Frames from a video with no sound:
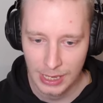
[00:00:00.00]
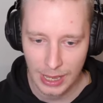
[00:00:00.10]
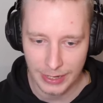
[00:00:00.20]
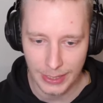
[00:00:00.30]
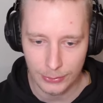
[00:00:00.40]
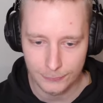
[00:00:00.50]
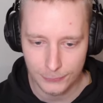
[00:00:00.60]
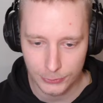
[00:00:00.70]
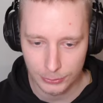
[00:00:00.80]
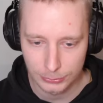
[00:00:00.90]
And now if
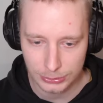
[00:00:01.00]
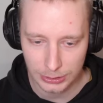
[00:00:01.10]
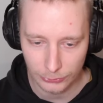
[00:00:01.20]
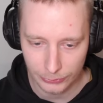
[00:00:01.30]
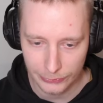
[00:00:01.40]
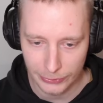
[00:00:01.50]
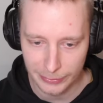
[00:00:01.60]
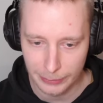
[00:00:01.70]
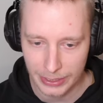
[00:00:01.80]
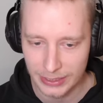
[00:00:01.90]
you don't see or hear
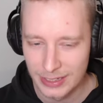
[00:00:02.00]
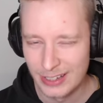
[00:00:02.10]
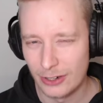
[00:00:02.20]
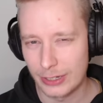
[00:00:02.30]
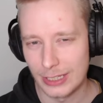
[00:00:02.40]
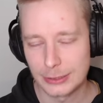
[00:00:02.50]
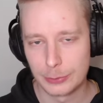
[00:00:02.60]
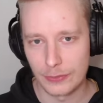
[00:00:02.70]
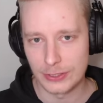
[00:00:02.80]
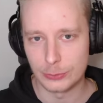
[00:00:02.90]
anybody, okay, let's
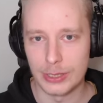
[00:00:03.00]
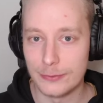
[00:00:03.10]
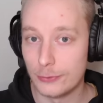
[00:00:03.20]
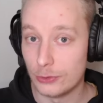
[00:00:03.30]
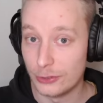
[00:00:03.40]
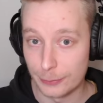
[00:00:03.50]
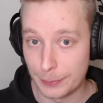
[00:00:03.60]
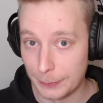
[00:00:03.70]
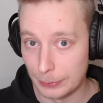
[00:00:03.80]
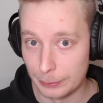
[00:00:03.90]
put it this way. If you hear
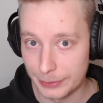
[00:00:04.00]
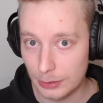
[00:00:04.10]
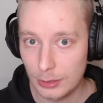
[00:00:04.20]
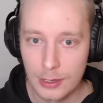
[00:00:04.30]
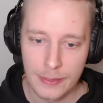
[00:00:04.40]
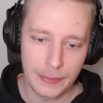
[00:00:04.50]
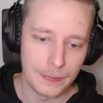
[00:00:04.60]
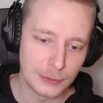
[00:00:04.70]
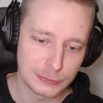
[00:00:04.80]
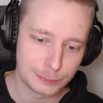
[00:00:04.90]
people middle, then
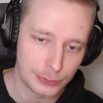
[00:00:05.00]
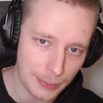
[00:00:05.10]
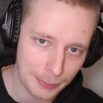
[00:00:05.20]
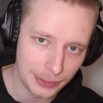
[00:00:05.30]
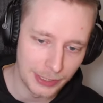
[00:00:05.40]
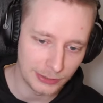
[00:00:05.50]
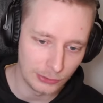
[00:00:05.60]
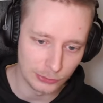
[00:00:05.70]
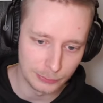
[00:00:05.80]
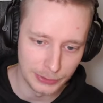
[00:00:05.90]
there's probably not
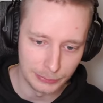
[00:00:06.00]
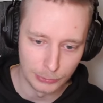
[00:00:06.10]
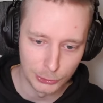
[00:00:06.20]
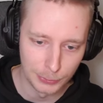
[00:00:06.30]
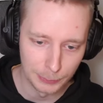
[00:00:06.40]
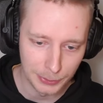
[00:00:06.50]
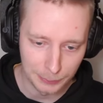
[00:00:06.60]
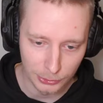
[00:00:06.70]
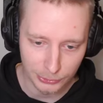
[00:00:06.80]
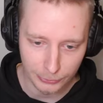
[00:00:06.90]
going to be multiple
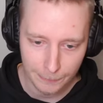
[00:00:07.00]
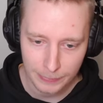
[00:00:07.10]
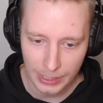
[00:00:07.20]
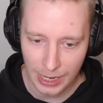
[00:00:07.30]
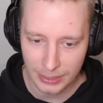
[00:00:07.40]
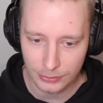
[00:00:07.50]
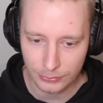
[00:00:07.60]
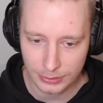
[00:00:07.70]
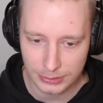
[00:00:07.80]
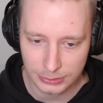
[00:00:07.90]
people here, and you
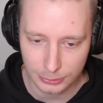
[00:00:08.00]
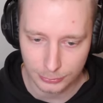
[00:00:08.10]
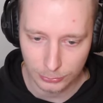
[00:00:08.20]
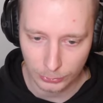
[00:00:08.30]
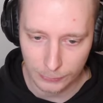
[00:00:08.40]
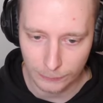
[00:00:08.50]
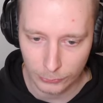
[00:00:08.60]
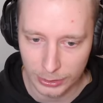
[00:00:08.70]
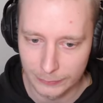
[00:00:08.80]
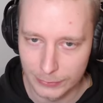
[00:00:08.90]
can start looking for
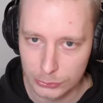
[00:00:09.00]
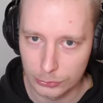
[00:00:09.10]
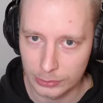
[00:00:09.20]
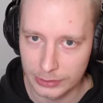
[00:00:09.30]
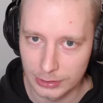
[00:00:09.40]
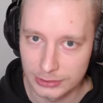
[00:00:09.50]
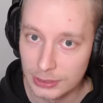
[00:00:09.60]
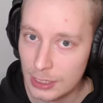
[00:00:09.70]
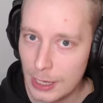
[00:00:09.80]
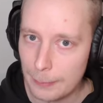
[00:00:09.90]
individual kills.
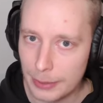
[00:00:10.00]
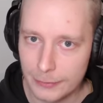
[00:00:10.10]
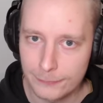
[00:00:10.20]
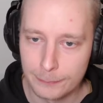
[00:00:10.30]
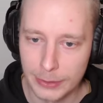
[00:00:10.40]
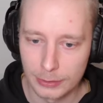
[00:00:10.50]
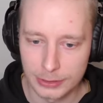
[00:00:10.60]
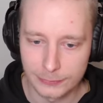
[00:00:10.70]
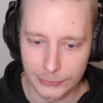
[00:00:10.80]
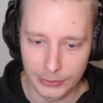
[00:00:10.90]
But if middle
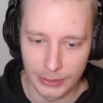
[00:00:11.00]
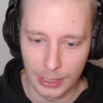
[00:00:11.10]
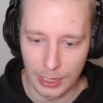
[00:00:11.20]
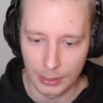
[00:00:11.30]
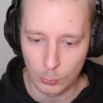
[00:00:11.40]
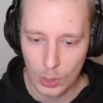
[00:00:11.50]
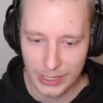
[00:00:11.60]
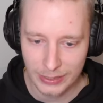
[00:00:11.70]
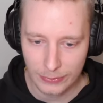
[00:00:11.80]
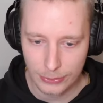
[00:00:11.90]
is very
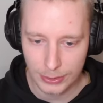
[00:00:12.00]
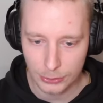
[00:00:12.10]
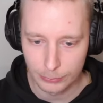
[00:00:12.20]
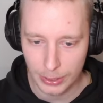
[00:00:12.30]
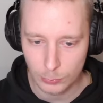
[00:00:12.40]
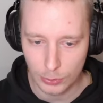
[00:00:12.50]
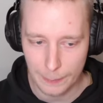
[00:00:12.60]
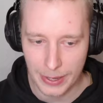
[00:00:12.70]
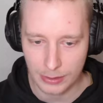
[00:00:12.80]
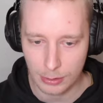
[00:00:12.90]
quiet, then you might want to
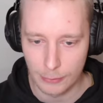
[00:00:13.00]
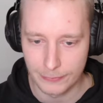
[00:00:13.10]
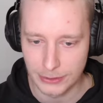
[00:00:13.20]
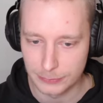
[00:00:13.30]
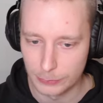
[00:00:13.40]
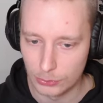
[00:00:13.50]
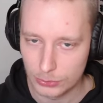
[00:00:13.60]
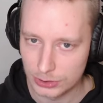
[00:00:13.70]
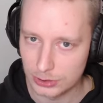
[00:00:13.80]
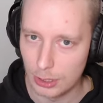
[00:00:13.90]
back off and smoke
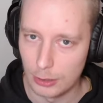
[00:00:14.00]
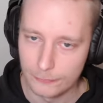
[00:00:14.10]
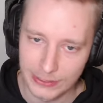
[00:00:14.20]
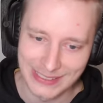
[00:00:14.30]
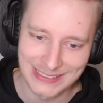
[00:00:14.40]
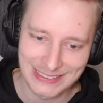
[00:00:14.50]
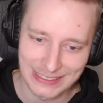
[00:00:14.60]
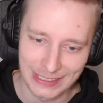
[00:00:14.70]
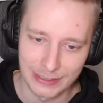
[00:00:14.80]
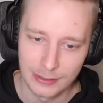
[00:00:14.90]
this off instead.